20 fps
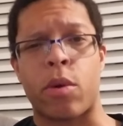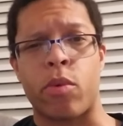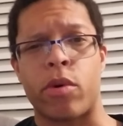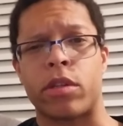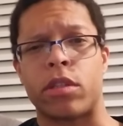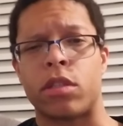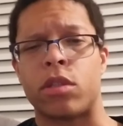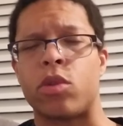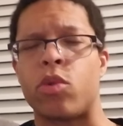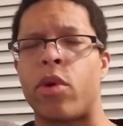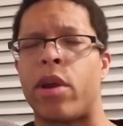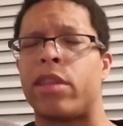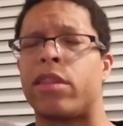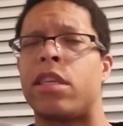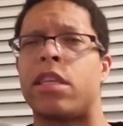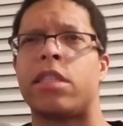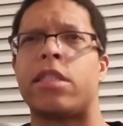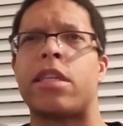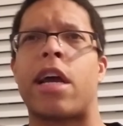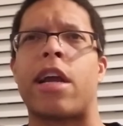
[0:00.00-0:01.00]
Wilson throughout
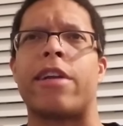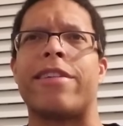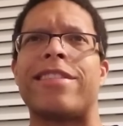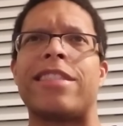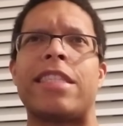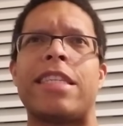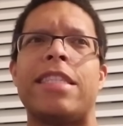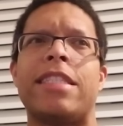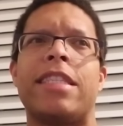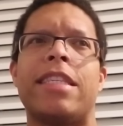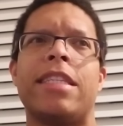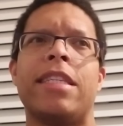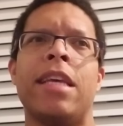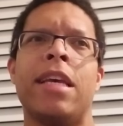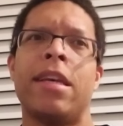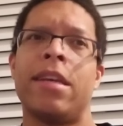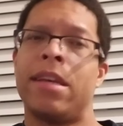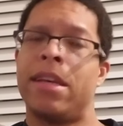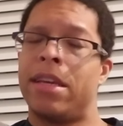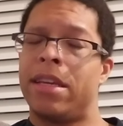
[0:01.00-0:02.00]
the entire season
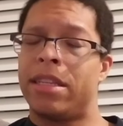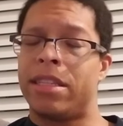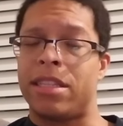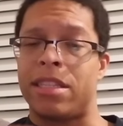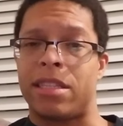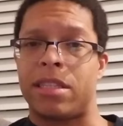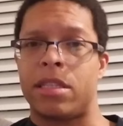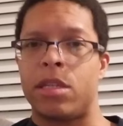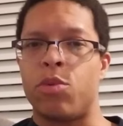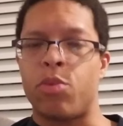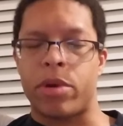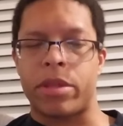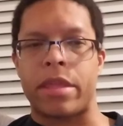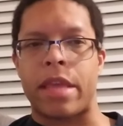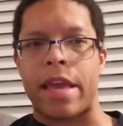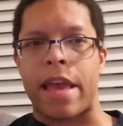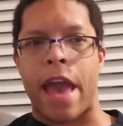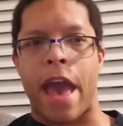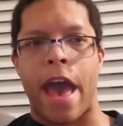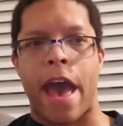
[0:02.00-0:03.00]
to see what
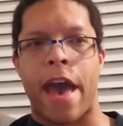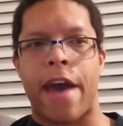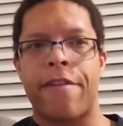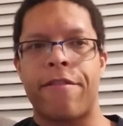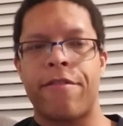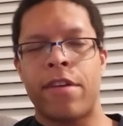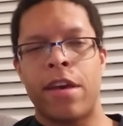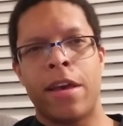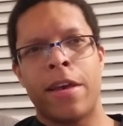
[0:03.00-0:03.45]
they have.